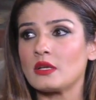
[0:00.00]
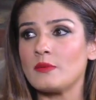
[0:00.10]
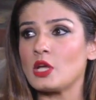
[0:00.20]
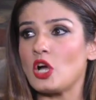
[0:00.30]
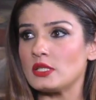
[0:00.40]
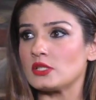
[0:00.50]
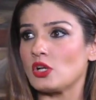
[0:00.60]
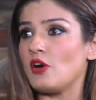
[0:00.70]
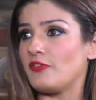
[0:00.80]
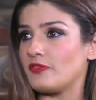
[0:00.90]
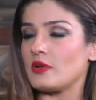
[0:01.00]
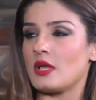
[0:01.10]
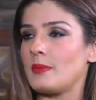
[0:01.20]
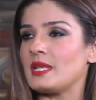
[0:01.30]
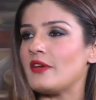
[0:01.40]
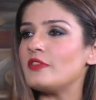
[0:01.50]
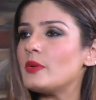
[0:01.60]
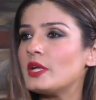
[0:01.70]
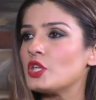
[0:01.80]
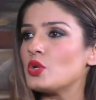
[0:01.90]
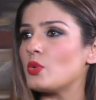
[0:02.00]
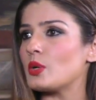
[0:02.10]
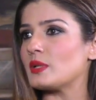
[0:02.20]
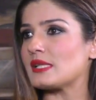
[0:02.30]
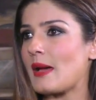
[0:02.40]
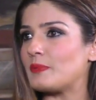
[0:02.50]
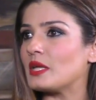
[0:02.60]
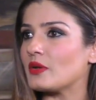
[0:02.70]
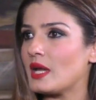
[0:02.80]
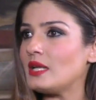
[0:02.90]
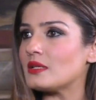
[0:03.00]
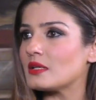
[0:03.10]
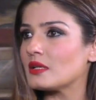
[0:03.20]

because of, I mean, everyone knew what was happening, right?